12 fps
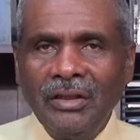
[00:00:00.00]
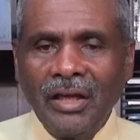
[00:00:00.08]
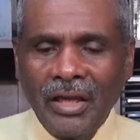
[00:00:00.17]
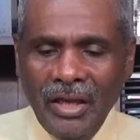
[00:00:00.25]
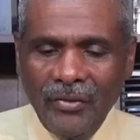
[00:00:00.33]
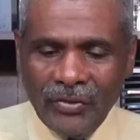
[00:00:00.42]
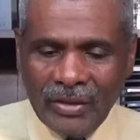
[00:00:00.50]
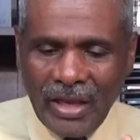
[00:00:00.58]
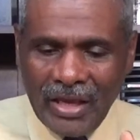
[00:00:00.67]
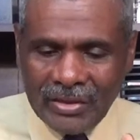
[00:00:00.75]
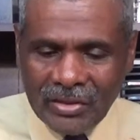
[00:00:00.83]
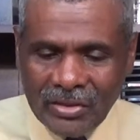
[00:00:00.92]
Even
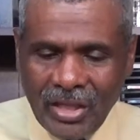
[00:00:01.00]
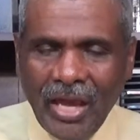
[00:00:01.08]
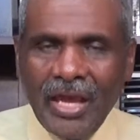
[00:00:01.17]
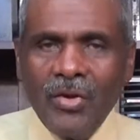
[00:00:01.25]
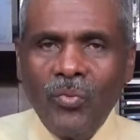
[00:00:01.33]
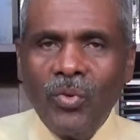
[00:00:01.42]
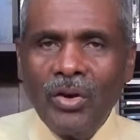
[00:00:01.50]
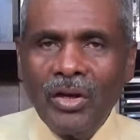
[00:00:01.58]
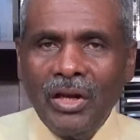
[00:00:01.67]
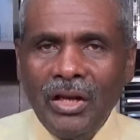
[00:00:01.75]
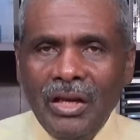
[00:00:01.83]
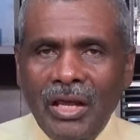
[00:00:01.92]
as they were
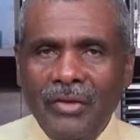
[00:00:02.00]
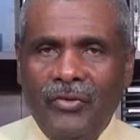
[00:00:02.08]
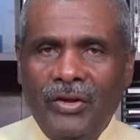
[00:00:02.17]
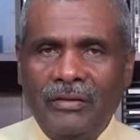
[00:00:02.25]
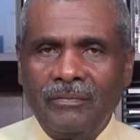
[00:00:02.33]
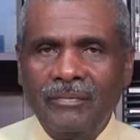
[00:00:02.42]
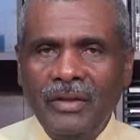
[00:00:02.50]
living,